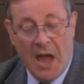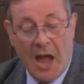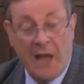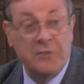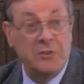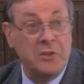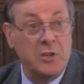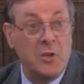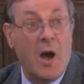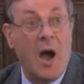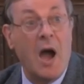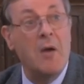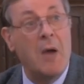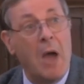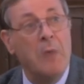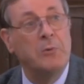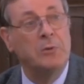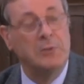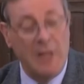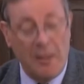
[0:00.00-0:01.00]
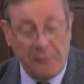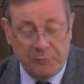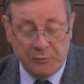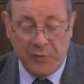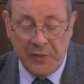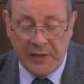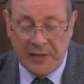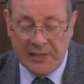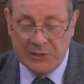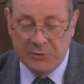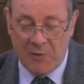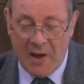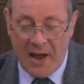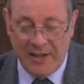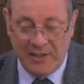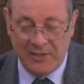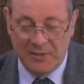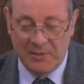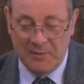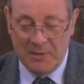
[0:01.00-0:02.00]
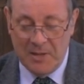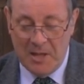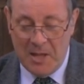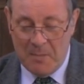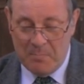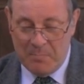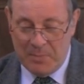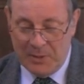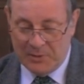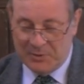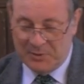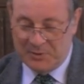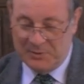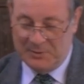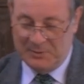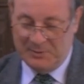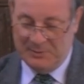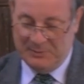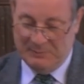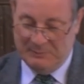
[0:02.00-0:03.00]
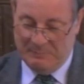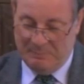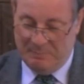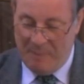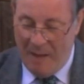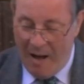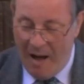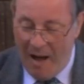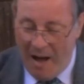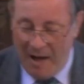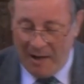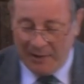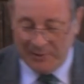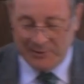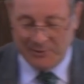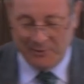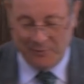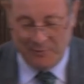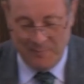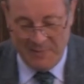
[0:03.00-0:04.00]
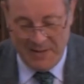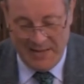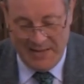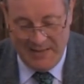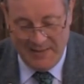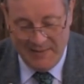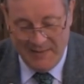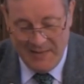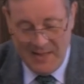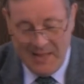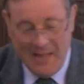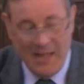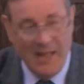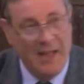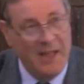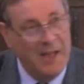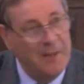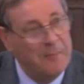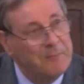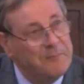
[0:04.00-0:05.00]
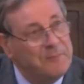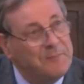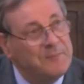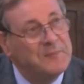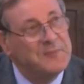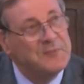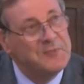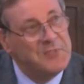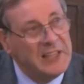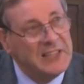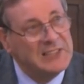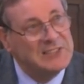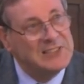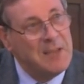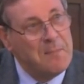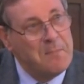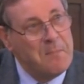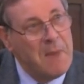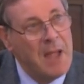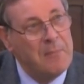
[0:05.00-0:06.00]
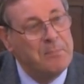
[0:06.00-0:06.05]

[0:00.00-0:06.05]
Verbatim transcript: And, you know, I, I would love to think he's right, but part of me um, thinks that